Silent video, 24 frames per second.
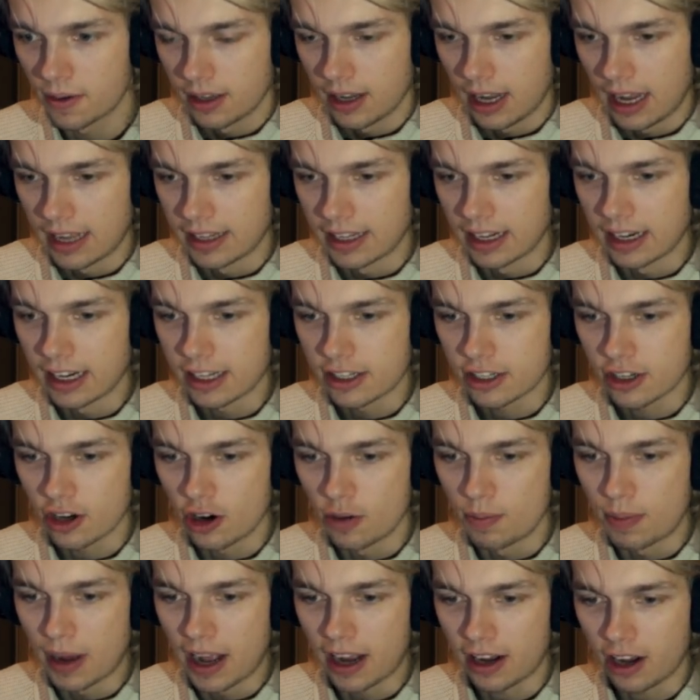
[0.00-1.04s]
And then let's go
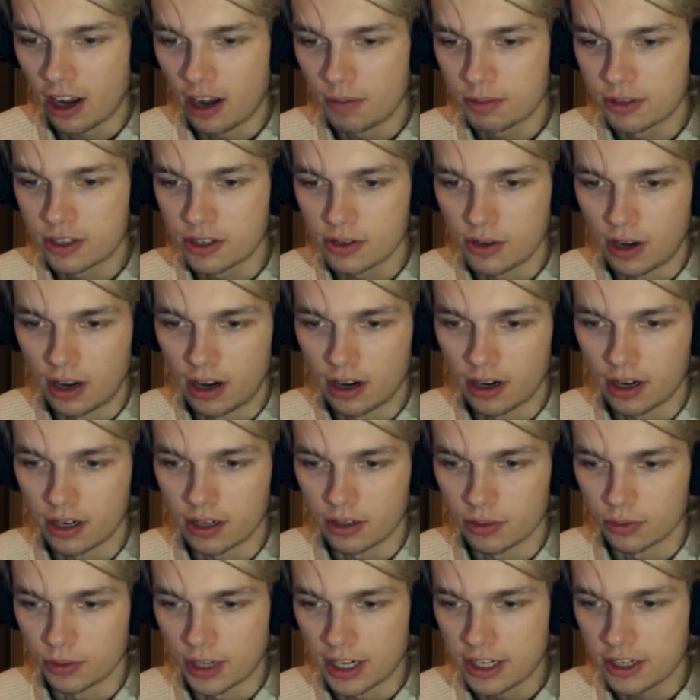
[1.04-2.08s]
back up to our
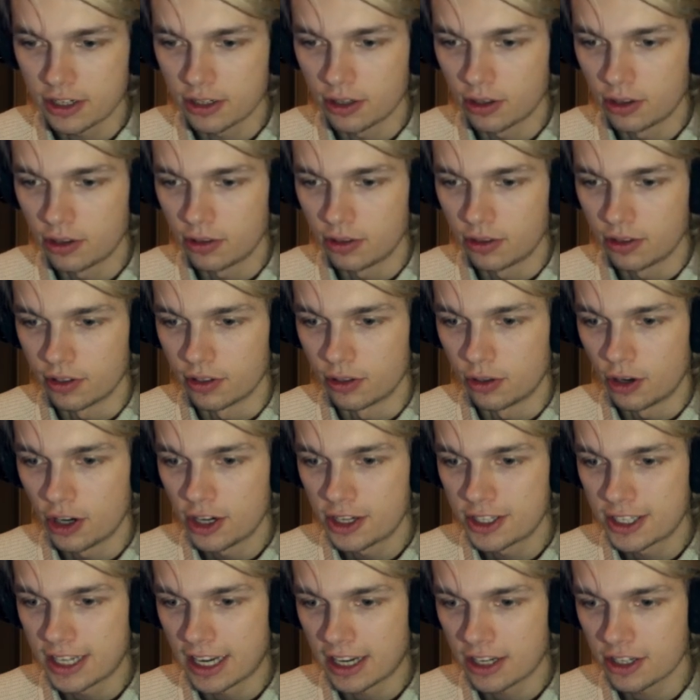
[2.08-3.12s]
original
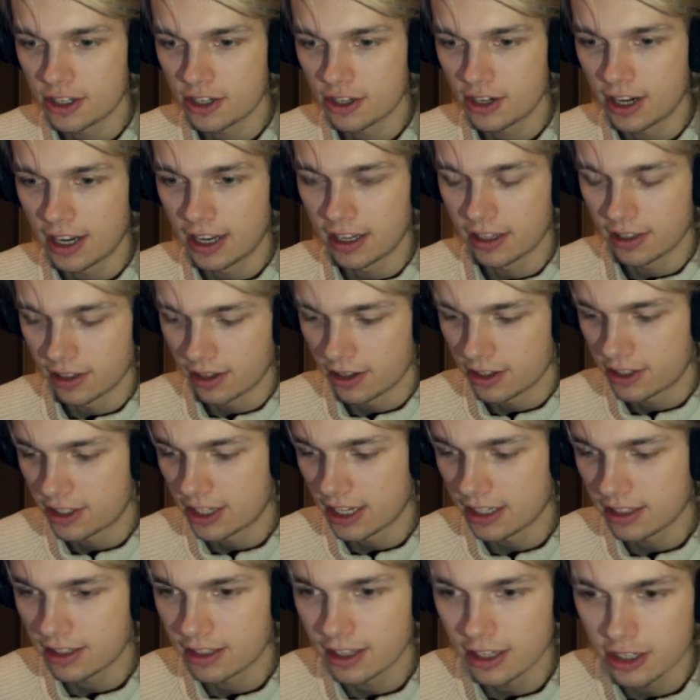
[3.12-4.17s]
noise texture and
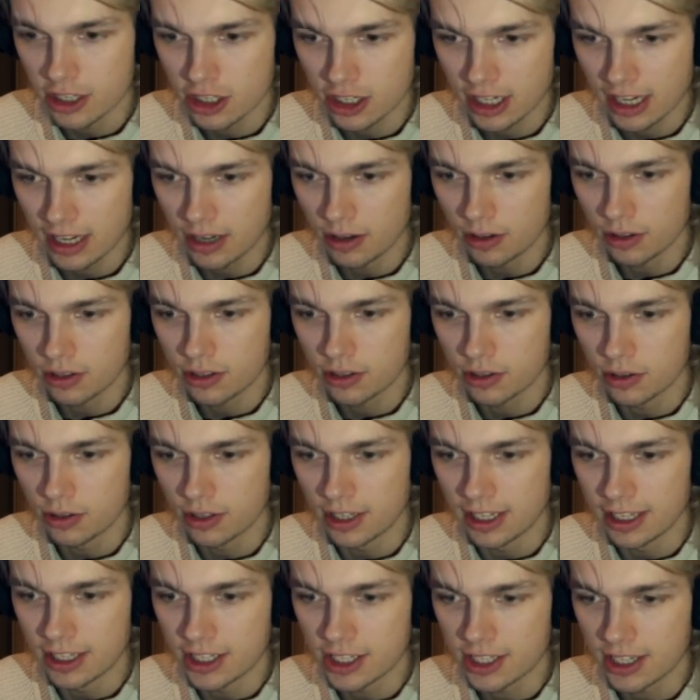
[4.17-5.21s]
set the scale to
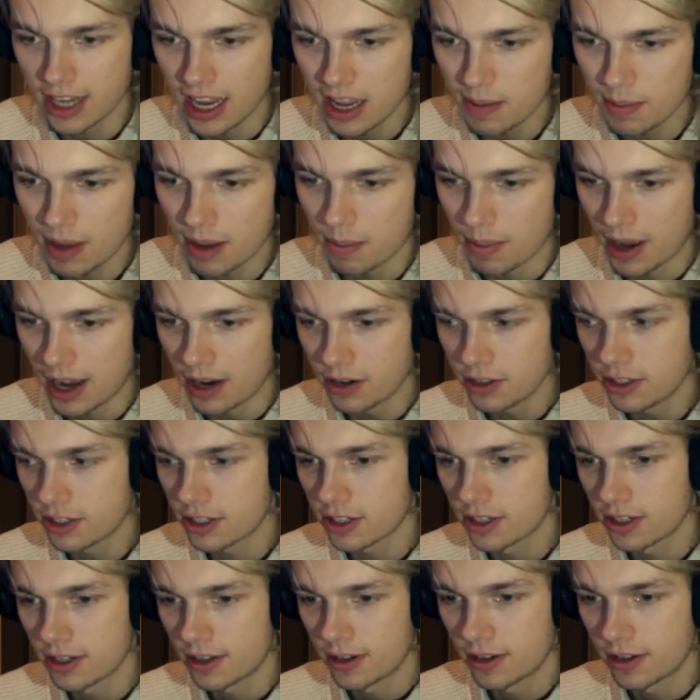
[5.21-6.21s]
the same amount.